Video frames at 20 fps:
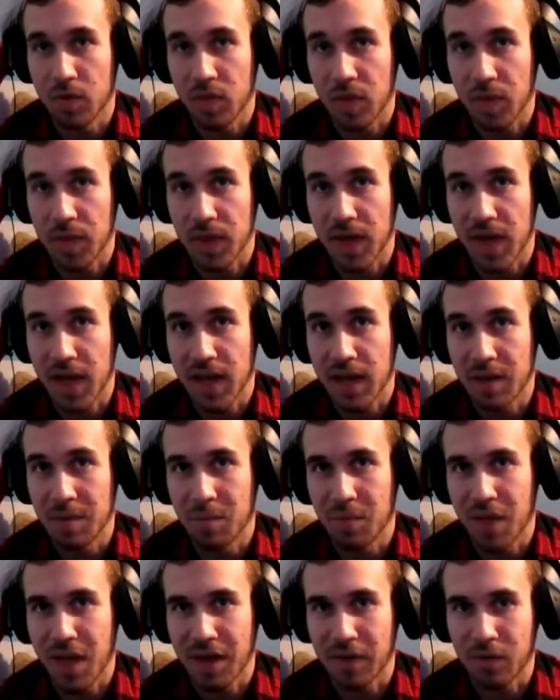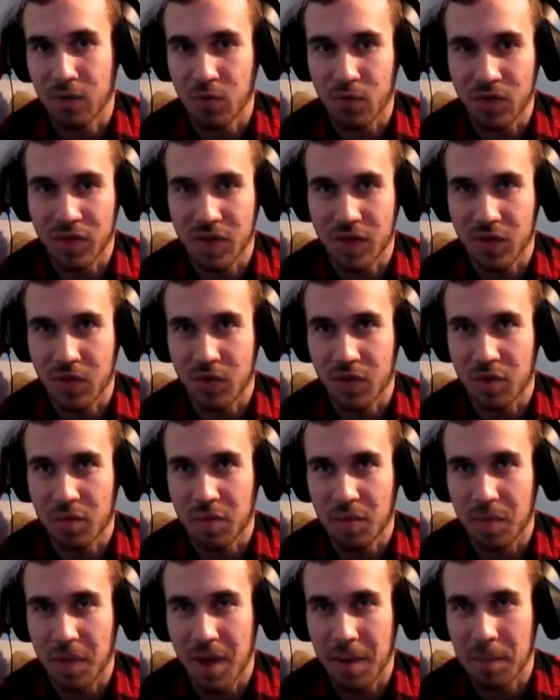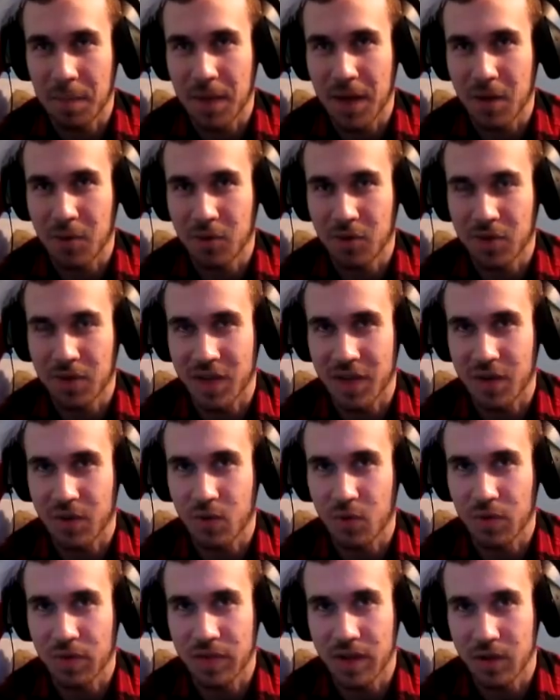is that they added in Black Forest as a Christmas map now, which is kind of cool.